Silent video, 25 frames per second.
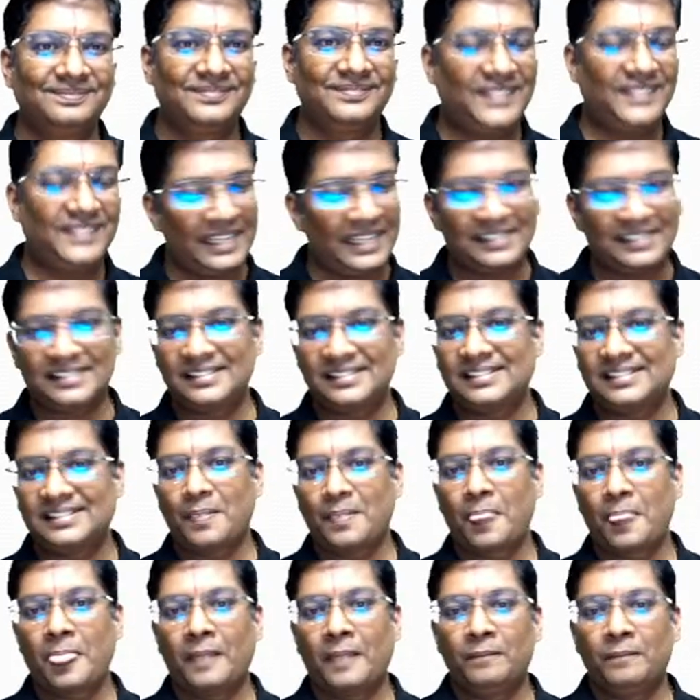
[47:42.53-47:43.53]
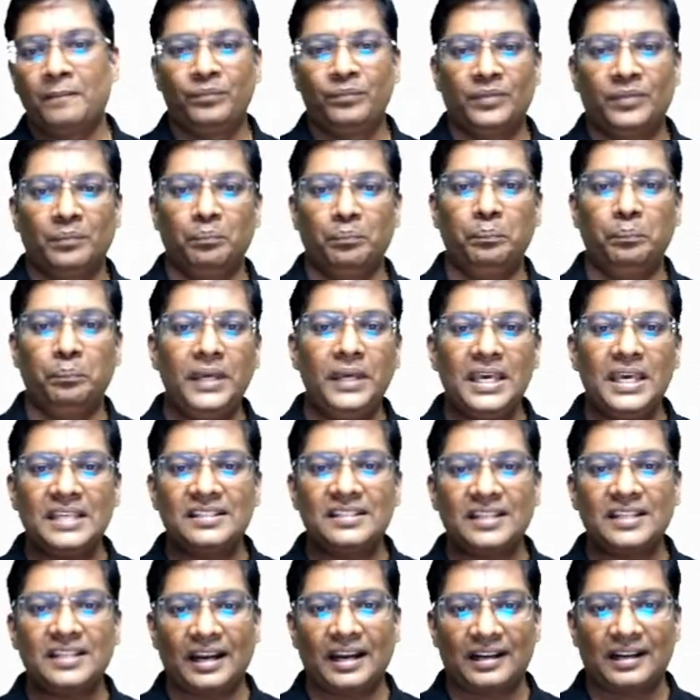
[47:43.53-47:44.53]
Yes, B
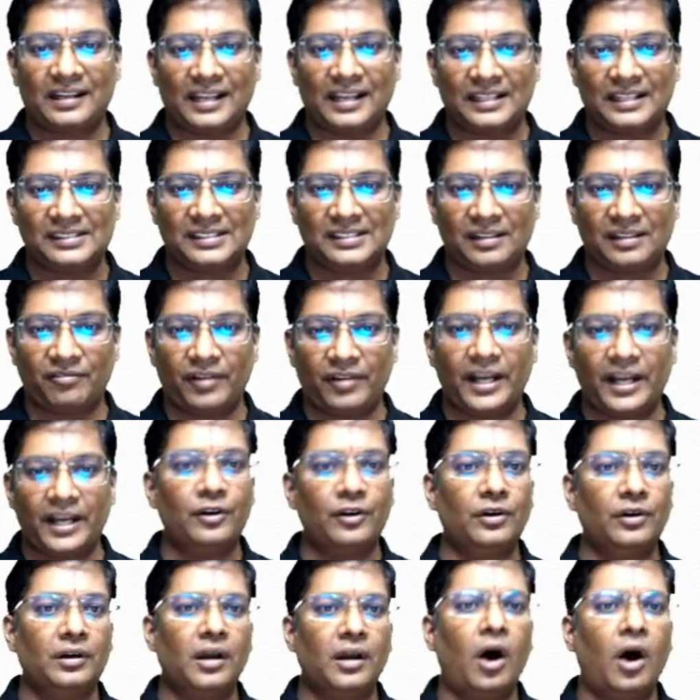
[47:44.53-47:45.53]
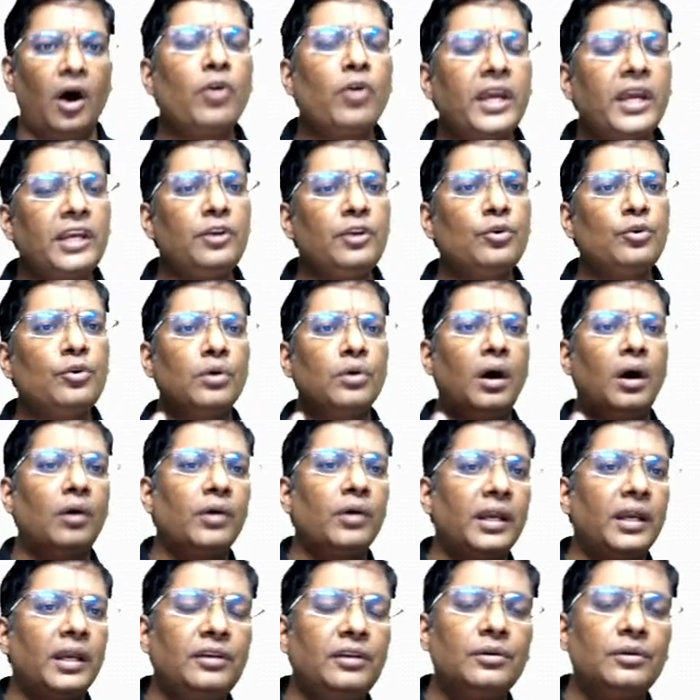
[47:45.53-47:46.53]
is the correct answer. Very good. How can
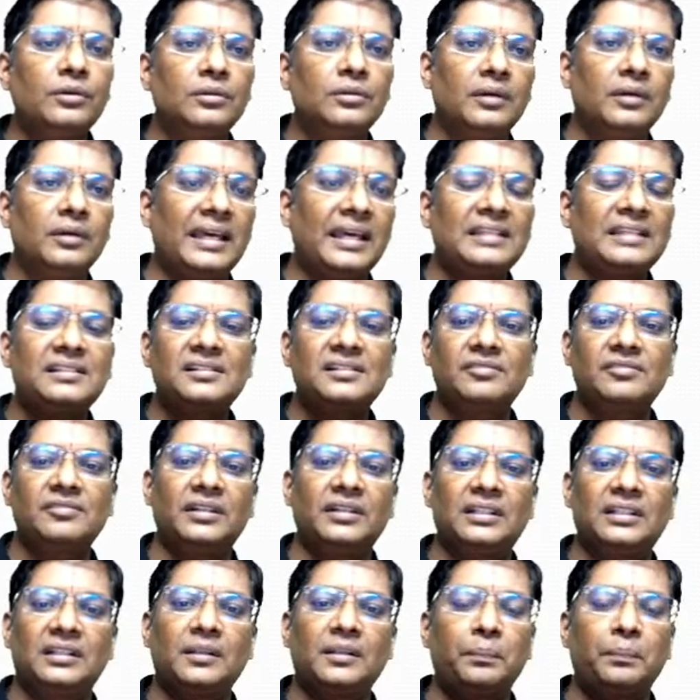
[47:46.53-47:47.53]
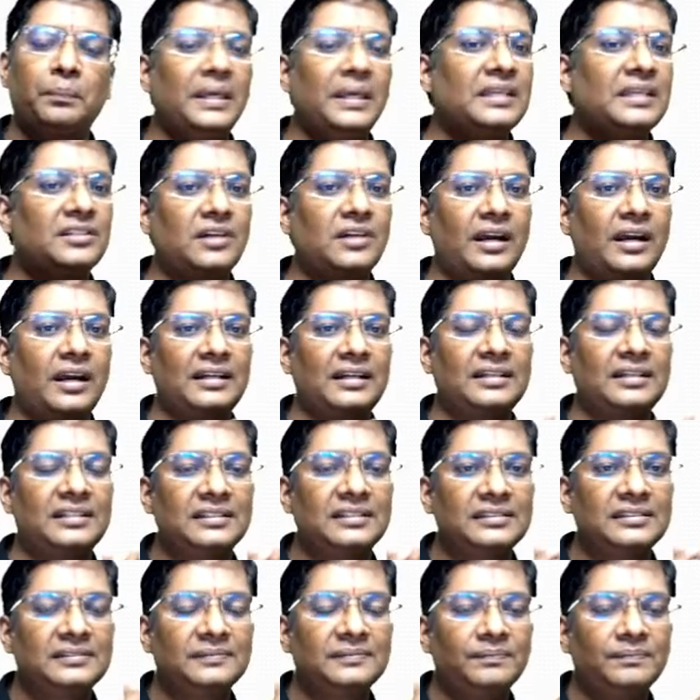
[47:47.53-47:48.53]
you guess whether the B is
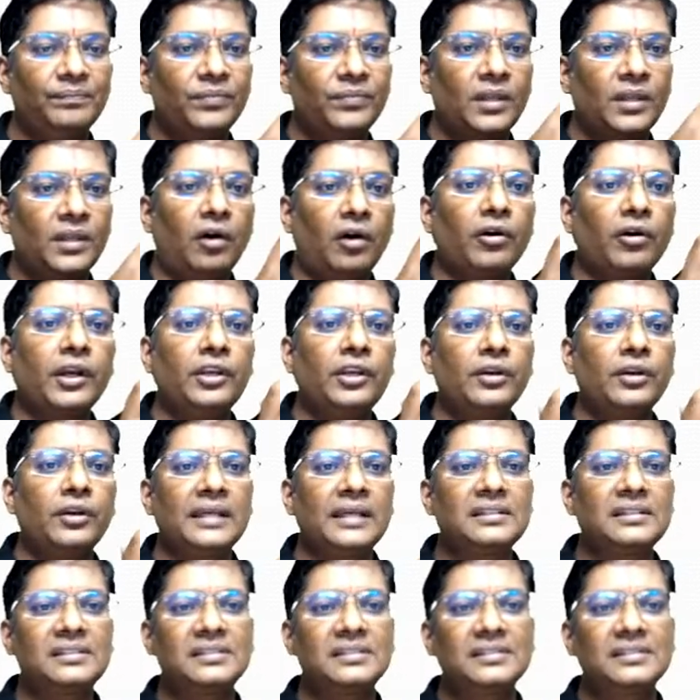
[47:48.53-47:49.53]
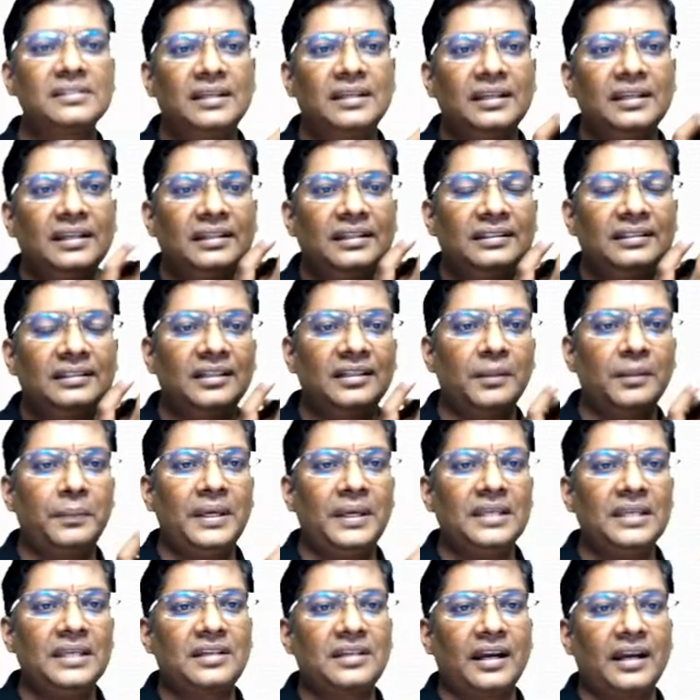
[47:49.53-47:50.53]
correct? How can you guess that the
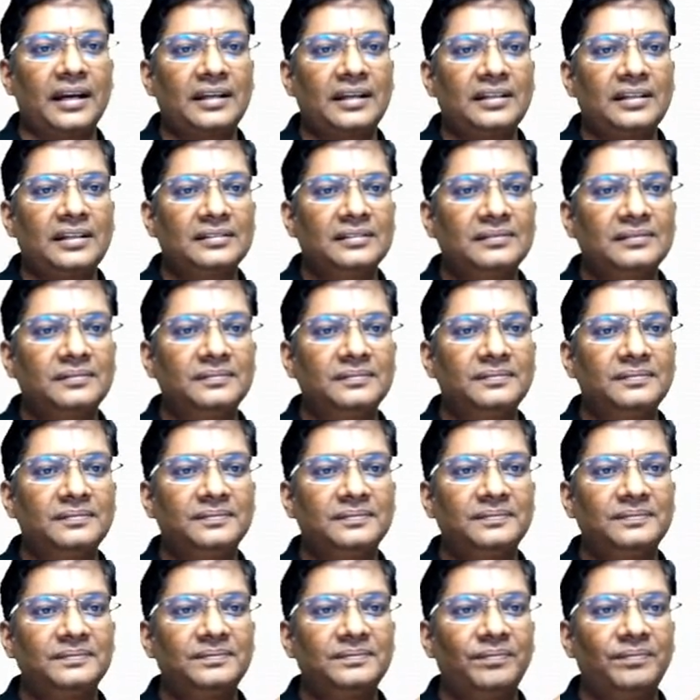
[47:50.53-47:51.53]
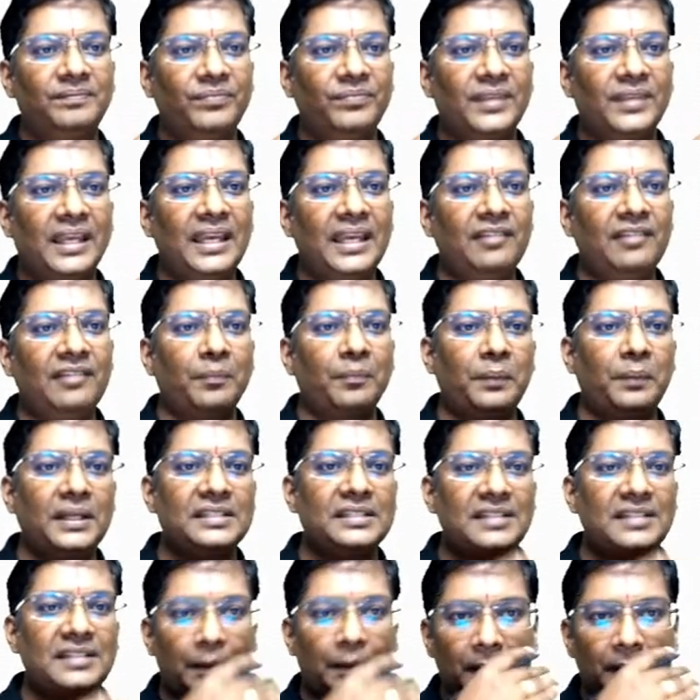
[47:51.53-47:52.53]
B is correct? Anyone
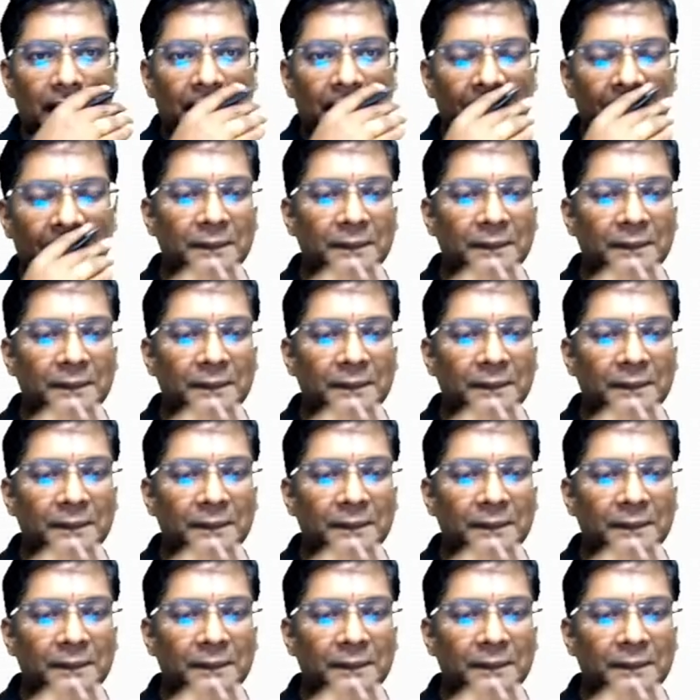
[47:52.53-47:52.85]
please tell me?